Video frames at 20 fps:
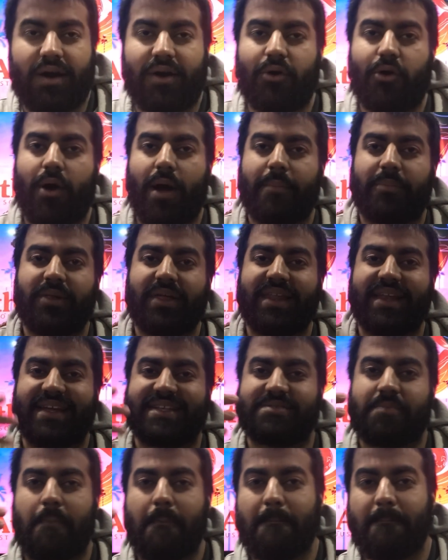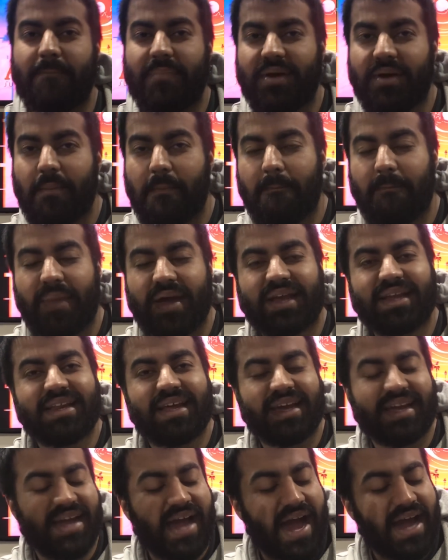Oh, I played against Mech
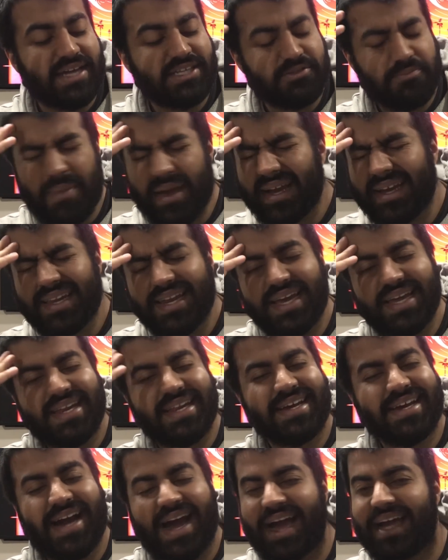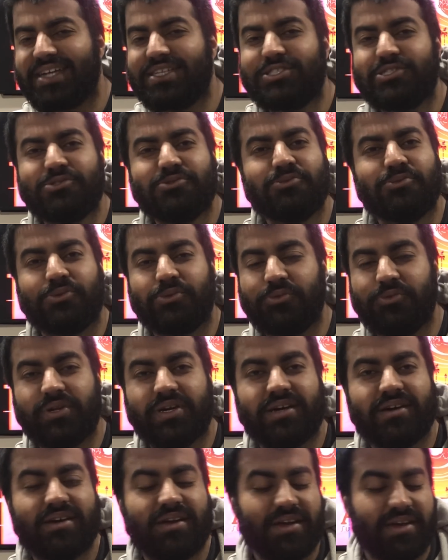Knight Kaiju
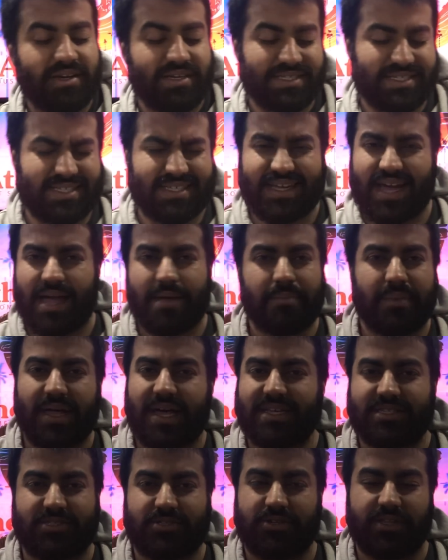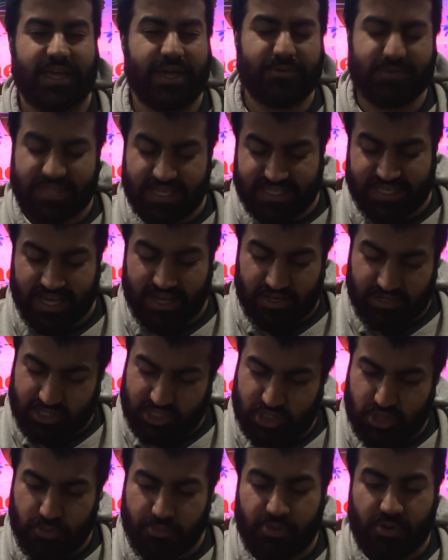Luna Sky Blaster. It was this
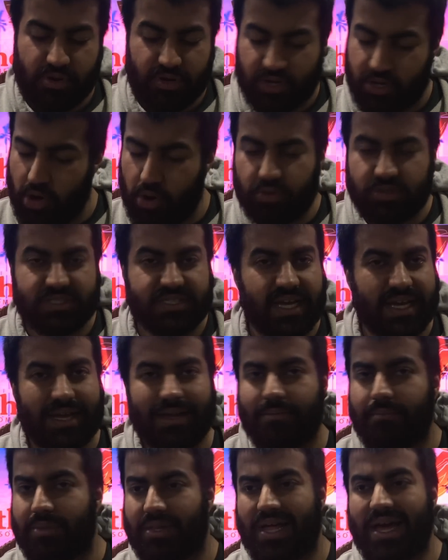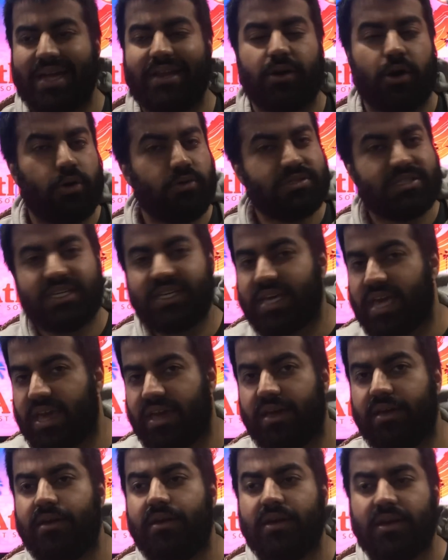super go second blind
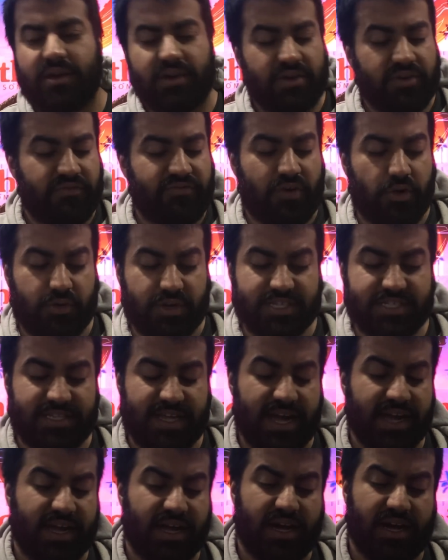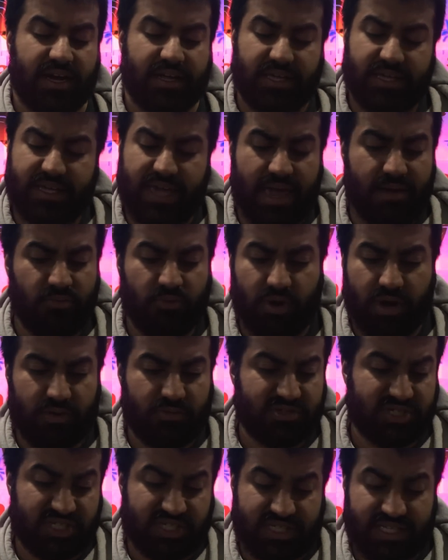OTK focused deck. Game
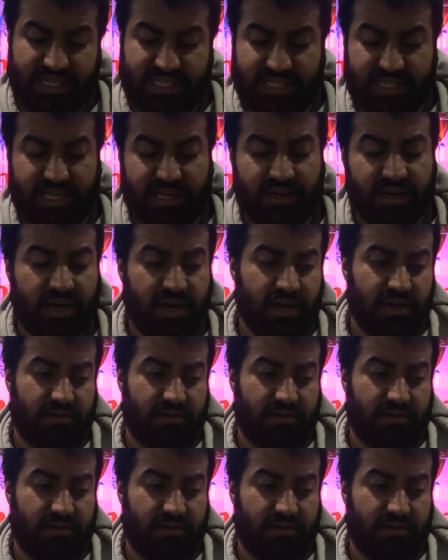one was just easy.